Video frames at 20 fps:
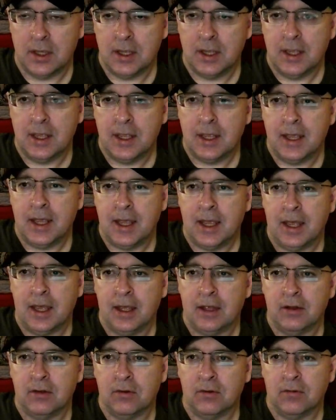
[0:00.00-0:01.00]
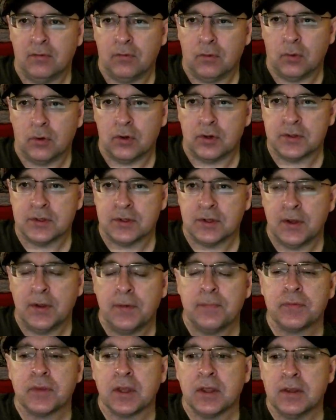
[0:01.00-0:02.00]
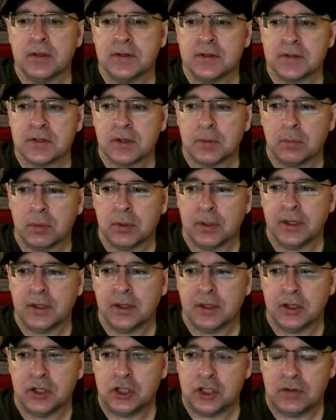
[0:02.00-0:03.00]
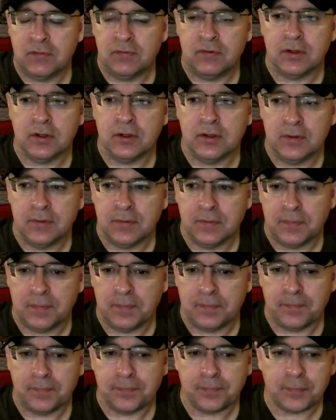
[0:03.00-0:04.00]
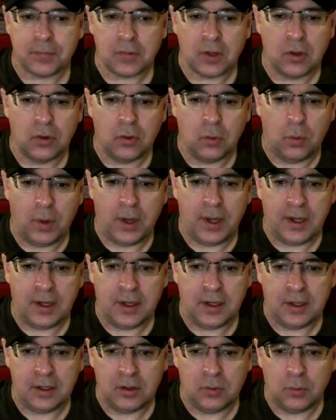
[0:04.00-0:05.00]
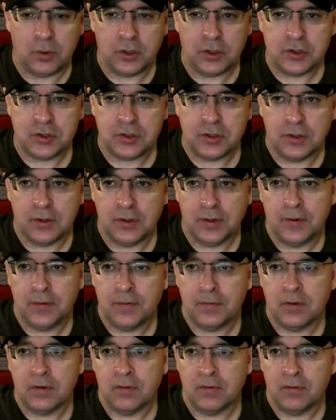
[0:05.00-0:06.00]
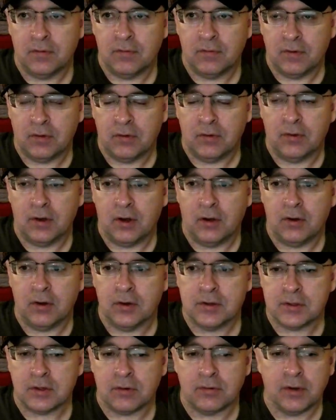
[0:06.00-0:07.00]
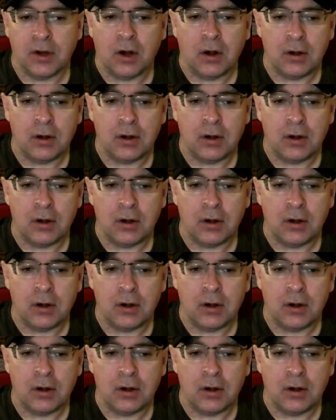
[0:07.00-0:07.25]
And of course, this has completely shifted the way in which veterinarians are regarded.